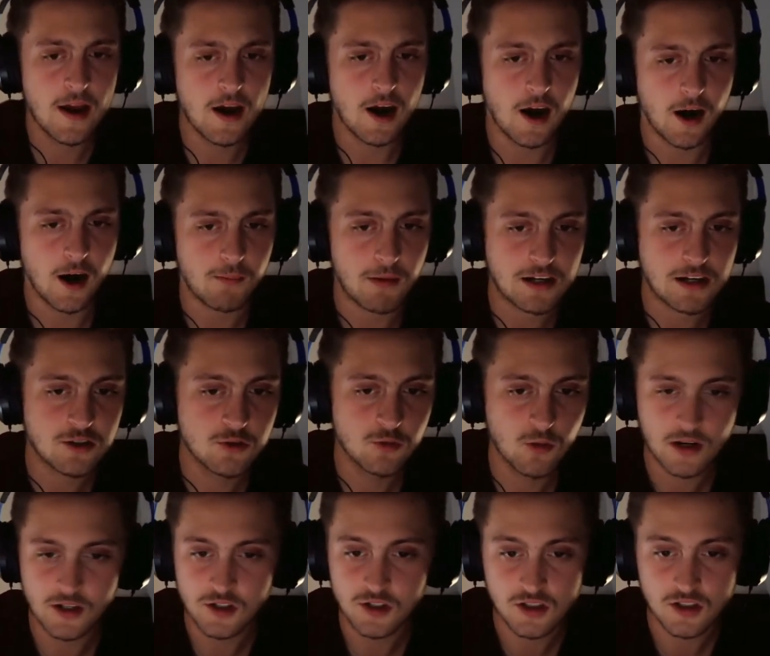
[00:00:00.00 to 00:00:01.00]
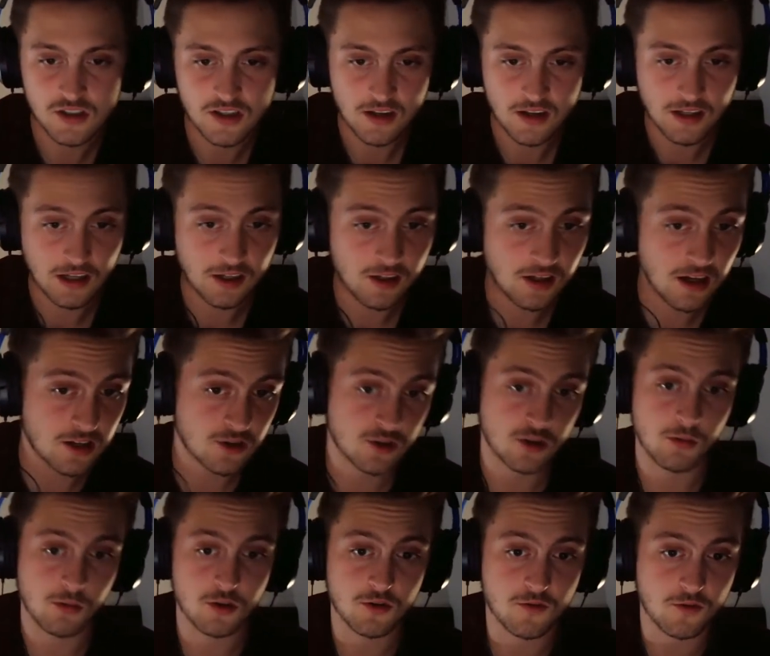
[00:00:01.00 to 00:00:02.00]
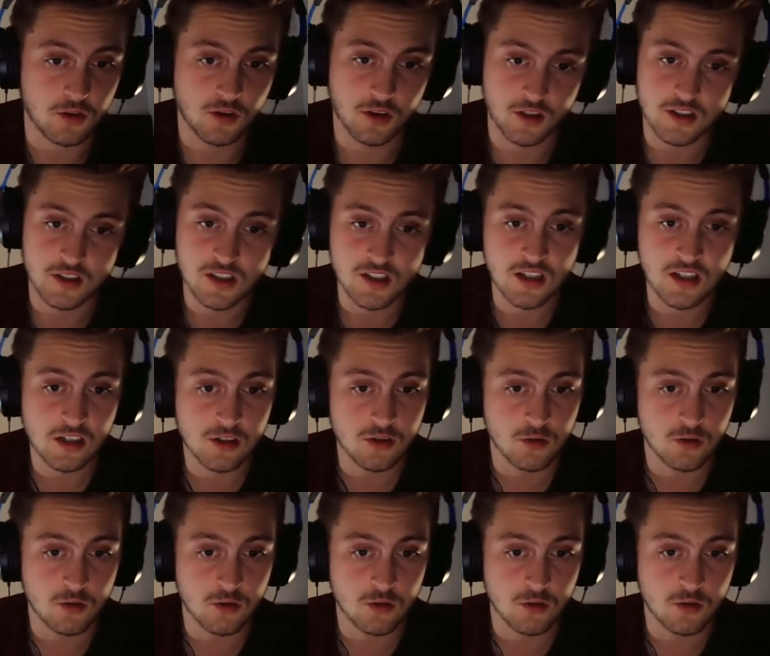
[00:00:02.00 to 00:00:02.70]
I do want to just say thank you guys so much for listening